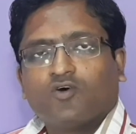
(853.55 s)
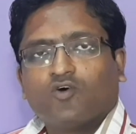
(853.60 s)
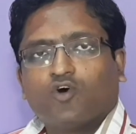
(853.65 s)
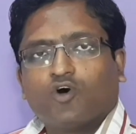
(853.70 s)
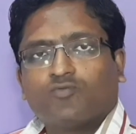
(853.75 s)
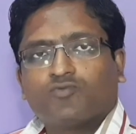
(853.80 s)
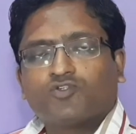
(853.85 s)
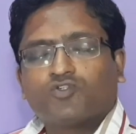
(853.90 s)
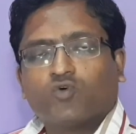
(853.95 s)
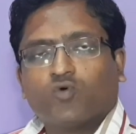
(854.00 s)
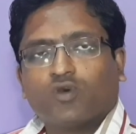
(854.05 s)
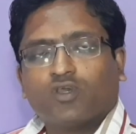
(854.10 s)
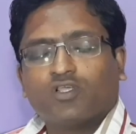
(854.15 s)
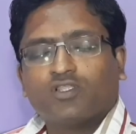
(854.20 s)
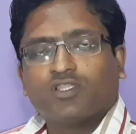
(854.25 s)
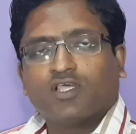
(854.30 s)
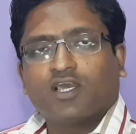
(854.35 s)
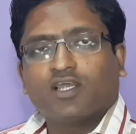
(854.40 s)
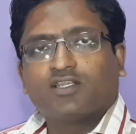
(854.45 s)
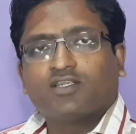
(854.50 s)
of
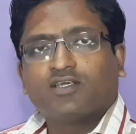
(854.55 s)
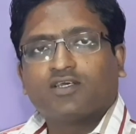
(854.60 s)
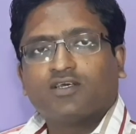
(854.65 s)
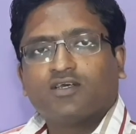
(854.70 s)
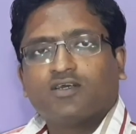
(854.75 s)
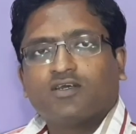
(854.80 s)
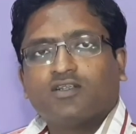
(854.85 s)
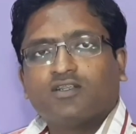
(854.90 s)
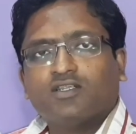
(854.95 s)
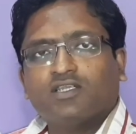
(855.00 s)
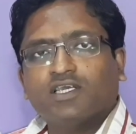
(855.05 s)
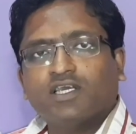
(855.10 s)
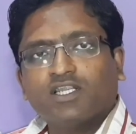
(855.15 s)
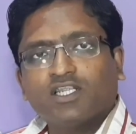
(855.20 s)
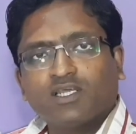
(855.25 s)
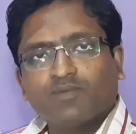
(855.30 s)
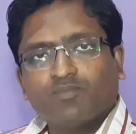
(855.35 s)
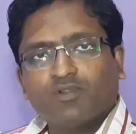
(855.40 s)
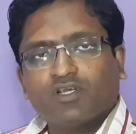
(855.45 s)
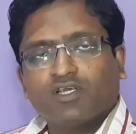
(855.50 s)
showing that
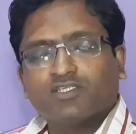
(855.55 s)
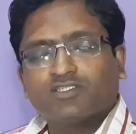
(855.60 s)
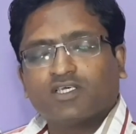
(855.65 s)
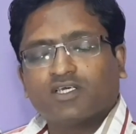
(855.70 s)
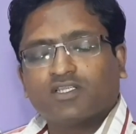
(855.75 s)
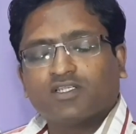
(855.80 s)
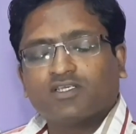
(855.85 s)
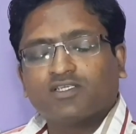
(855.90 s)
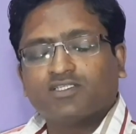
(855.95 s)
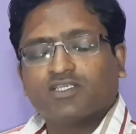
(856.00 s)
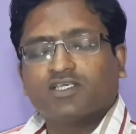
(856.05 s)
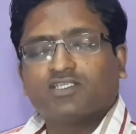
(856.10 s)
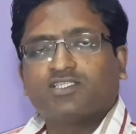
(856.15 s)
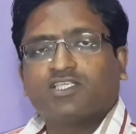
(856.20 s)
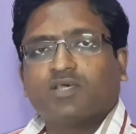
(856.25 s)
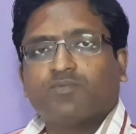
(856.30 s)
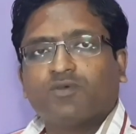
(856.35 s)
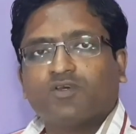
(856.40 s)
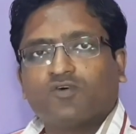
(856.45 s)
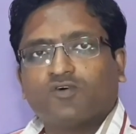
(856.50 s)
DNA replication is a
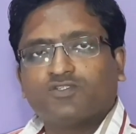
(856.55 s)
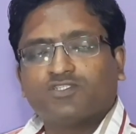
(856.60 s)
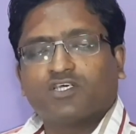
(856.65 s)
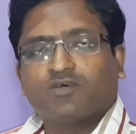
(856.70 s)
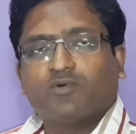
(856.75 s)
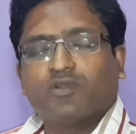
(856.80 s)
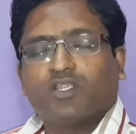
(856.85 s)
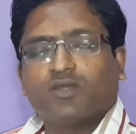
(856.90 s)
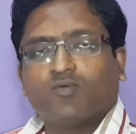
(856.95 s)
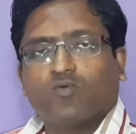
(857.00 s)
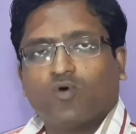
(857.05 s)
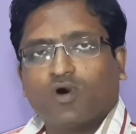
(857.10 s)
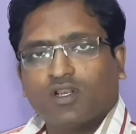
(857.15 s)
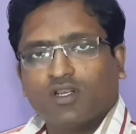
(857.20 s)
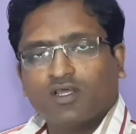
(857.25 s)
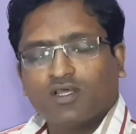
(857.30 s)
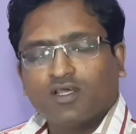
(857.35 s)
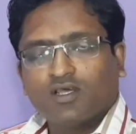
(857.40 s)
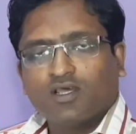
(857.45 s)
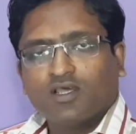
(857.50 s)
semi-conservative
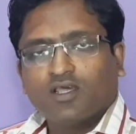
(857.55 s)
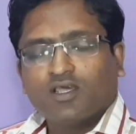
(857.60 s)
one.